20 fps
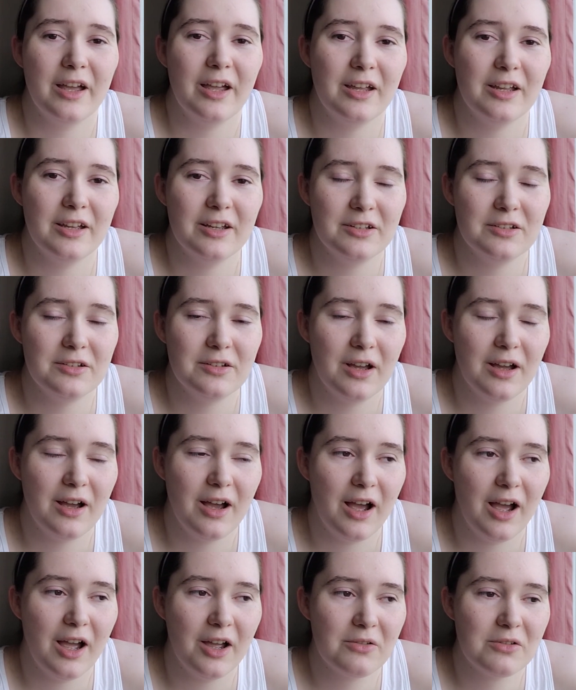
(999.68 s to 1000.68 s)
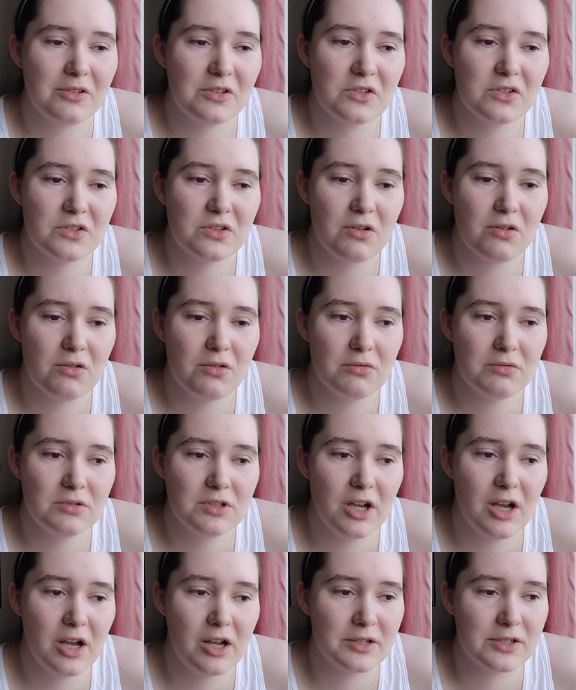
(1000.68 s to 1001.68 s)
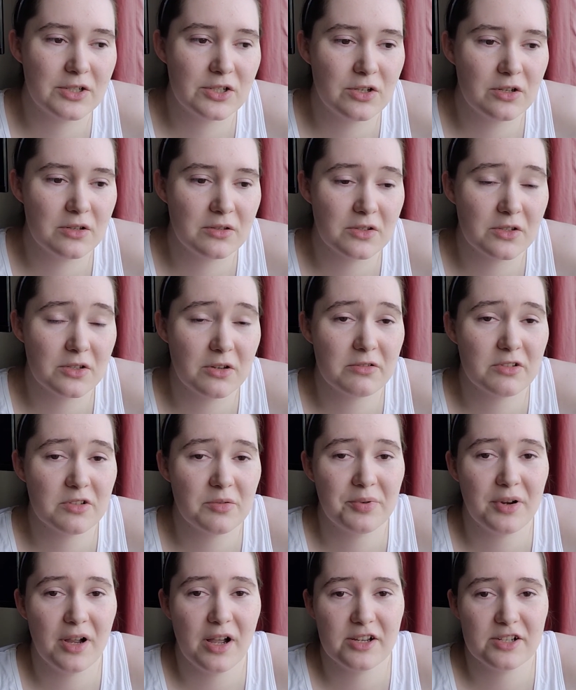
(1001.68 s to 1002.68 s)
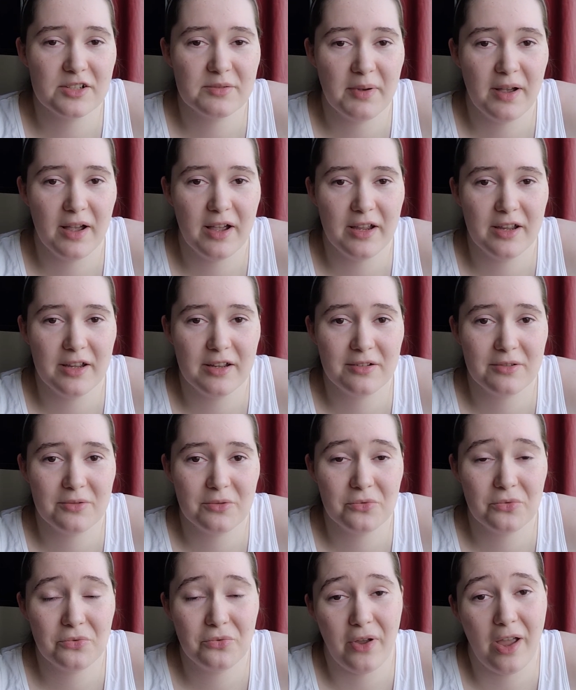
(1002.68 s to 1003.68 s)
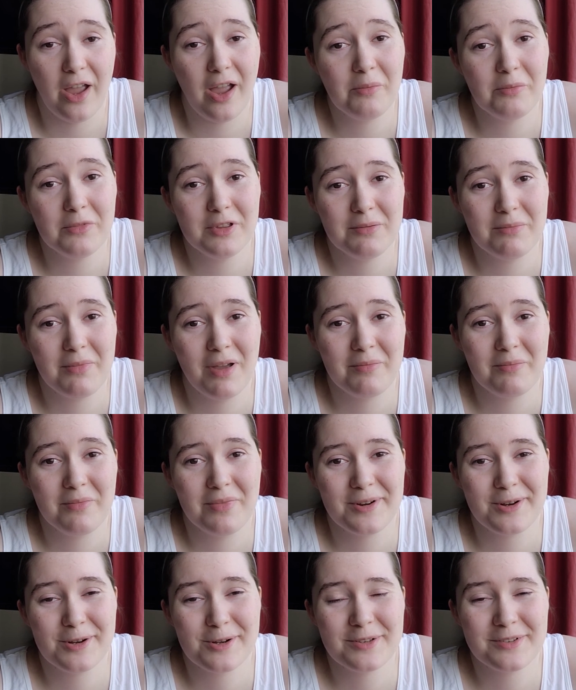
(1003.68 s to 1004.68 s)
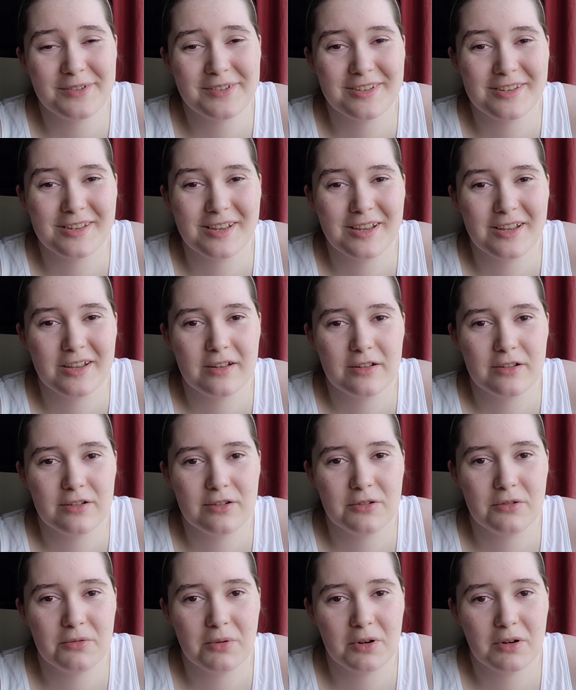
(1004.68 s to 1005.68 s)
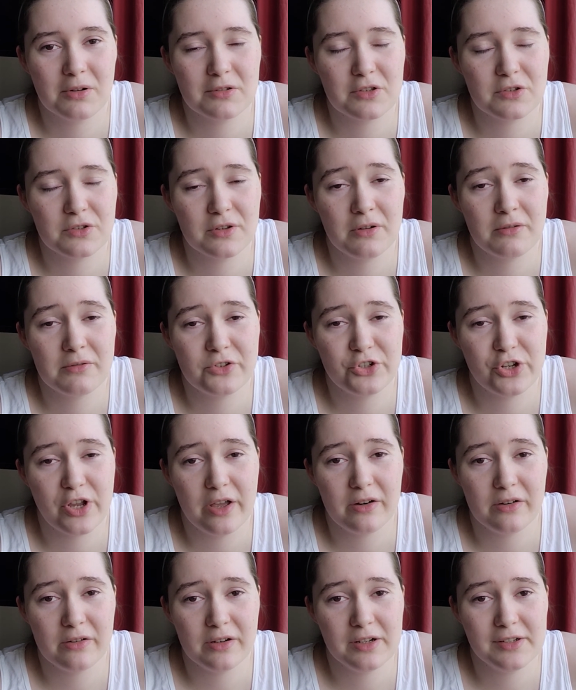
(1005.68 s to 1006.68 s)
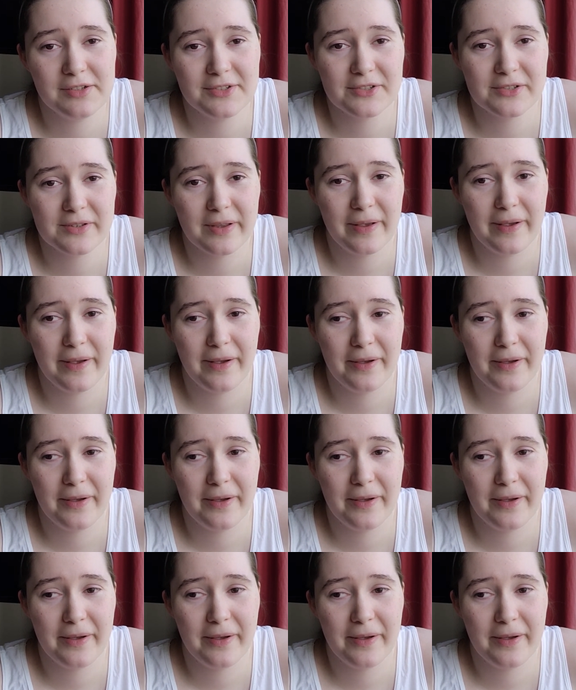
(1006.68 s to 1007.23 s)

And I was so touched and so surprised by family members who were so generous,